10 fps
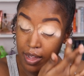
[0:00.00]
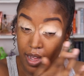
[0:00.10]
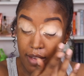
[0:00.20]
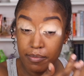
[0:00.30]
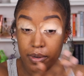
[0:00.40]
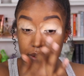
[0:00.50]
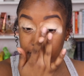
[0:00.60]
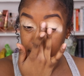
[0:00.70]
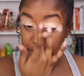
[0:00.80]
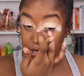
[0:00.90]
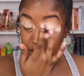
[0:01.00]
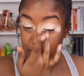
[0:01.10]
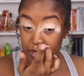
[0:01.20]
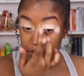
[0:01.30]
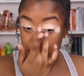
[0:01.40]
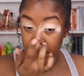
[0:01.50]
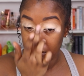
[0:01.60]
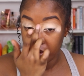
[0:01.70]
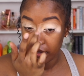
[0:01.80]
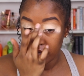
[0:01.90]
I haven't put on foundation yet, so
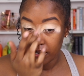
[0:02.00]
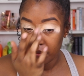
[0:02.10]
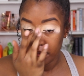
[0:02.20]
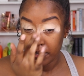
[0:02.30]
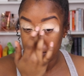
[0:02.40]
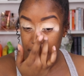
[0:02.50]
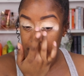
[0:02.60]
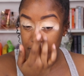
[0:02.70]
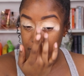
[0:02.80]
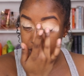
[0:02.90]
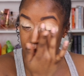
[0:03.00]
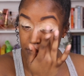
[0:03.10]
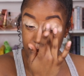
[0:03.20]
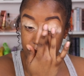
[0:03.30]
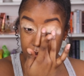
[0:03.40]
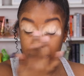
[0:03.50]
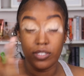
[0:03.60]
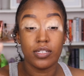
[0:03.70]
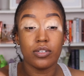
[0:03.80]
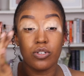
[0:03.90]
it's not a big deal. I
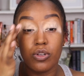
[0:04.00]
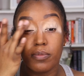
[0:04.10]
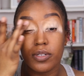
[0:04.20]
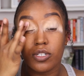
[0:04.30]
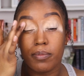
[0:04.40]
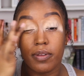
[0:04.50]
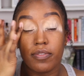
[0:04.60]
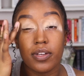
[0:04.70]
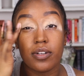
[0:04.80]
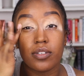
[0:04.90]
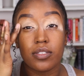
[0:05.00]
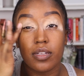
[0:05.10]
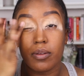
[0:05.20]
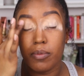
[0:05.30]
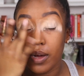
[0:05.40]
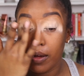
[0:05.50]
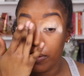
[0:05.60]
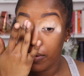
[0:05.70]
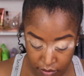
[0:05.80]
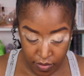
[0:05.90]
just had too much on my fingers, like wow.
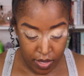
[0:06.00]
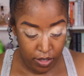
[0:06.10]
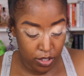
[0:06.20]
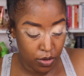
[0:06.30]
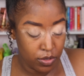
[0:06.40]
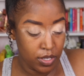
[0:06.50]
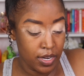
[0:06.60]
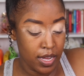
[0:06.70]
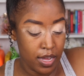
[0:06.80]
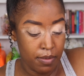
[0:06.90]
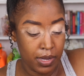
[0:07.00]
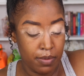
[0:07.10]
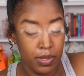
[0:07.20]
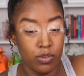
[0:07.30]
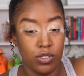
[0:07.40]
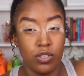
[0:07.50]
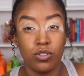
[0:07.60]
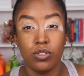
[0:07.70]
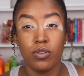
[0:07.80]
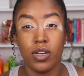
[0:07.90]
So today I'm gonna be using
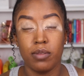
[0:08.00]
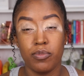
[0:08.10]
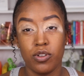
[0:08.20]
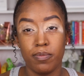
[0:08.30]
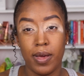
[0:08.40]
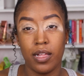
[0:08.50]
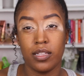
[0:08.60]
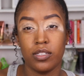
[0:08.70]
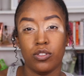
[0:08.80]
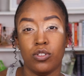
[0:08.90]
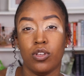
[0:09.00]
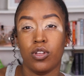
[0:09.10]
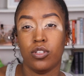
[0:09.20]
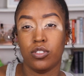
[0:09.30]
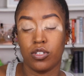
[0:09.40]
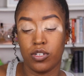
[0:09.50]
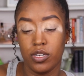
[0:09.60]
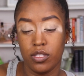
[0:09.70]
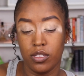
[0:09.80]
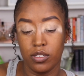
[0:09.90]
2 HUDA beauty palettes to
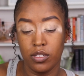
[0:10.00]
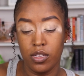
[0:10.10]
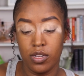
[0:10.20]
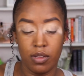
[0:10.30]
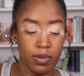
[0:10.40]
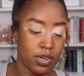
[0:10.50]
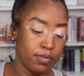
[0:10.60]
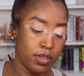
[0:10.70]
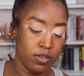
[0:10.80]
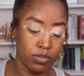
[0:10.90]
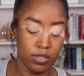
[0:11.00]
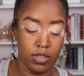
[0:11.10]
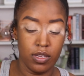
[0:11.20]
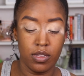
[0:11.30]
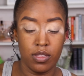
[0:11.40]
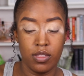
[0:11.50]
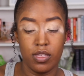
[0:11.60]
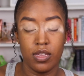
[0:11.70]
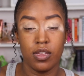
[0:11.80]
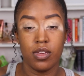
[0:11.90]
create this look. I'm gonna be using
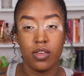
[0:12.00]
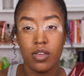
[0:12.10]
the